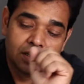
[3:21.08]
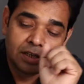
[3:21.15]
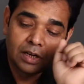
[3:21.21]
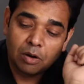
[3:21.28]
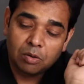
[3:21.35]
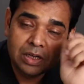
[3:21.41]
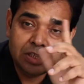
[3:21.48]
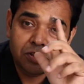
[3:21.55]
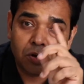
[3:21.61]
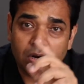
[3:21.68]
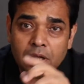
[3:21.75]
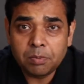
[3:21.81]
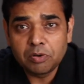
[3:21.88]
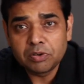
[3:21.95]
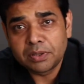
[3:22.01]
Now let's
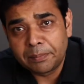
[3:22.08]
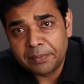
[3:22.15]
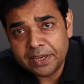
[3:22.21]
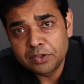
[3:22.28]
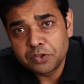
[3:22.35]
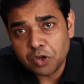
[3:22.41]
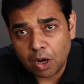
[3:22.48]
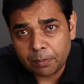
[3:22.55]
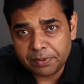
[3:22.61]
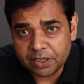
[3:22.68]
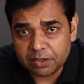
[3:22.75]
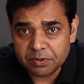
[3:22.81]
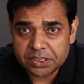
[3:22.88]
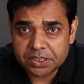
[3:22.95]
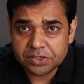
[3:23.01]
talk about the main
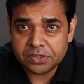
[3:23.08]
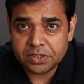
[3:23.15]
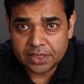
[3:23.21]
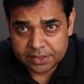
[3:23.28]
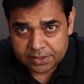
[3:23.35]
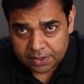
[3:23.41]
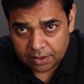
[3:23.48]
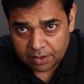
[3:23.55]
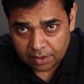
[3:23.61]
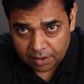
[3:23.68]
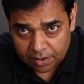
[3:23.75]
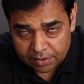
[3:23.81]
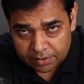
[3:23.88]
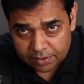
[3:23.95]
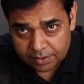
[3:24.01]
topic, which is
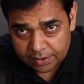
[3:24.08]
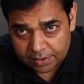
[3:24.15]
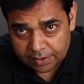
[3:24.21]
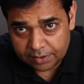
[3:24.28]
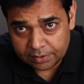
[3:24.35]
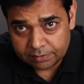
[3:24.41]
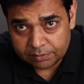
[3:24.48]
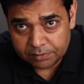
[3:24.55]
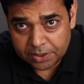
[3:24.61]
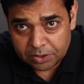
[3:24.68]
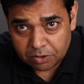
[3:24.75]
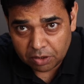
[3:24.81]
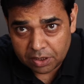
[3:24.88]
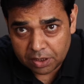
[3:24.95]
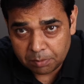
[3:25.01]
DSLR we are
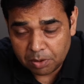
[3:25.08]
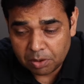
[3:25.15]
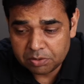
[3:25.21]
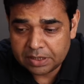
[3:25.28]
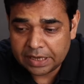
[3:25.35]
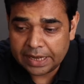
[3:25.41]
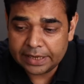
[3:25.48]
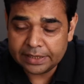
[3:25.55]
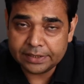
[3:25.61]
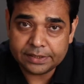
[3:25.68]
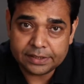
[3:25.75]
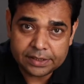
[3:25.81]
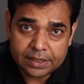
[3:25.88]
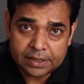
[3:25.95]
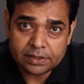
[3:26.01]
talking about.
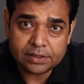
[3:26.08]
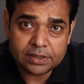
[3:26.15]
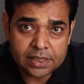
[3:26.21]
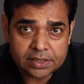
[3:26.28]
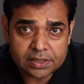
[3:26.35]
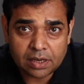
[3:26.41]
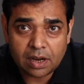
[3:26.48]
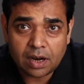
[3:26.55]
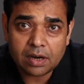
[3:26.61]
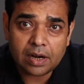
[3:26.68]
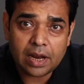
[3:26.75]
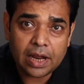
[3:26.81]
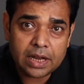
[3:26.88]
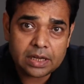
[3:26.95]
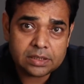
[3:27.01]
And
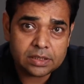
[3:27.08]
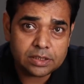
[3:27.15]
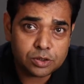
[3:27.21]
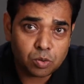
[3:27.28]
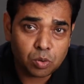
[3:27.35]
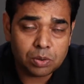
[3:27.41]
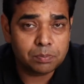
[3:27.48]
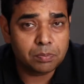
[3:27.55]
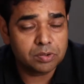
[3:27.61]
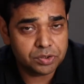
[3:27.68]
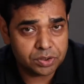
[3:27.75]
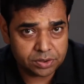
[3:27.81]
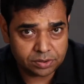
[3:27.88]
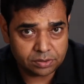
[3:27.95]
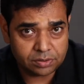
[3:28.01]
DSLR has its own
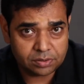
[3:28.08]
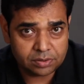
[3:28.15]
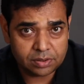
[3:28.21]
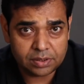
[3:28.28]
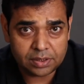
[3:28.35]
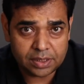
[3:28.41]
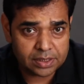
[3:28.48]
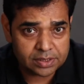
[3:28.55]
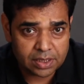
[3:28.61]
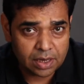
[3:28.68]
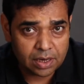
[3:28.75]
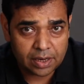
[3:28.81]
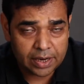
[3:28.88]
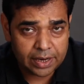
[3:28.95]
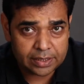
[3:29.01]
positions.
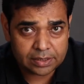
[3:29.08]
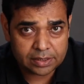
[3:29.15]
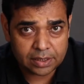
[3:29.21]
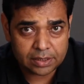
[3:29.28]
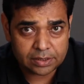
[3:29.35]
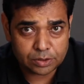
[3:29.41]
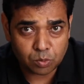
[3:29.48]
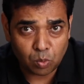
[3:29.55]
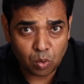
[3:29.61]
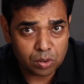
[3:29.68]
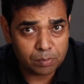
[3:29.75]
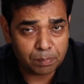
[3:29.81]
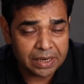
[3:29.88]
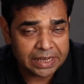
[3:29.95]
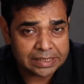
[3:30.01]
DSLR has its
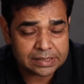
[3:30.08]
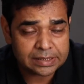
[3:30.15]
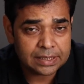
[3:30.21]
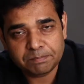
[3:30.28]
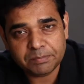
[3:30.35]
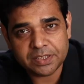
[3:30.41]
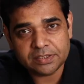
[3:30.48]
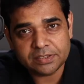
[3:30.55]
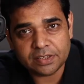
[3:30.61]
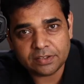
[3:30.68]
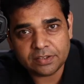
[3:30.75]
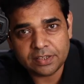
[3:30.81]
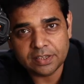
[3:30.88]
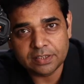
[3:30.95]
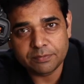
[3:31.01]
own place. This is a
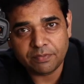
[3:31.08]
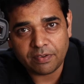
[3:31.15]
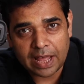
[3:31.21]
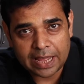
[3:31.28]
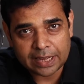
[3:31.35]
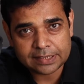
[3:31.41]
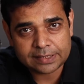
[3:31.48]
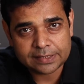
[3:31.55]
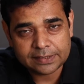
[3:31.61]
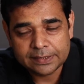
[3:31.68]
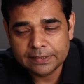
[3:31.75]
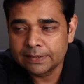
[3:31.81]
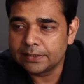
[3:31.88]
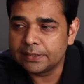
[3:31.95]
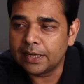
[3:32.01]
real fact
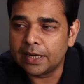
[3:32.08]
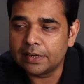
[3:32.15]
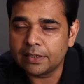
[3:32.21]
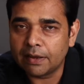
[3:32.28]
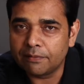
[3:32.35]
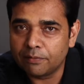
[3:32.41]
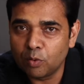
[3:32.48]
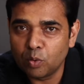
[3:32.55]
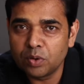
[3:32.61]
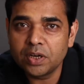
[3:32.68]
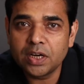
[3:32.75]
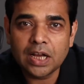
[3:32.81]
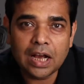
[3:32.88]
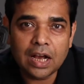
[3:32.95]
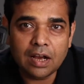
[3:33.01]
that a
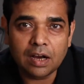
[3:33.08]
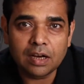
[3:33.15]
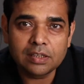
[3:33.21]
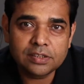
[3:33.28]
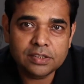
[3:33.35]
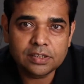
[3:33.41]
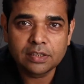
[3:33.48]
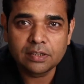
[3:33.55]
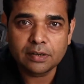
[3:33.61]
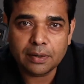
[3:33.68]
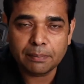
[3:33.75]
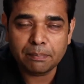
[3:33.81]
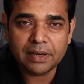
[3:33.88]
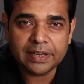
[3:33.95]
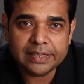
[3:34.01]
phone can't
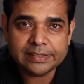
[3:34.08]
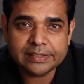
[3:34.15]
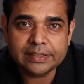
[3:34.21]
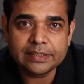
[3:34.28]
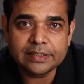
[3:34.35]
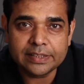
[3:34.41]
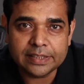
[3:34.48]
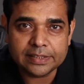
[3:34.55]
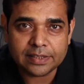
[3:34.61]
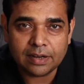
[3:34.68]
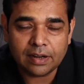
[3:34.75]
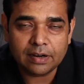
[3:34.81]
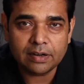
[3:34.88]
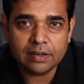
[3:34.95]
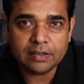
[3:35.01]
replace
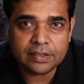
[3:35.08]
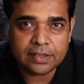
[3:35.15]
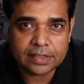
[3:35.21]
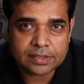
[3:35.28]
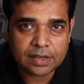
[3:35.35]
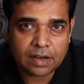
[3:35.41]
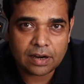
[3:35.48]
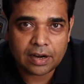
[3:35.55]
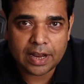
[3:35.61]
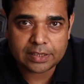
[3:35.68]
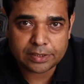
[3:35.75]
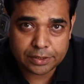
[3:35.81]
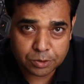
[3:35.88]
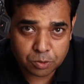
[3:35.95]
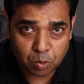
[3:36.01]
DSLR. DSLR
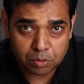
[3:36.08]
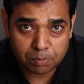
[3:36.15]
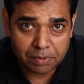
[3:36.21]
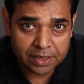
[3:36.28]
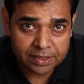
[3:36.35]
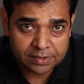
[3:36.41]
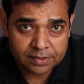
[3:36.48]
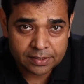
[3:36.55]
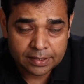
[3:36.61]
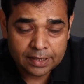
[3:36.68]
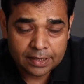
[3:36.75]
has its own place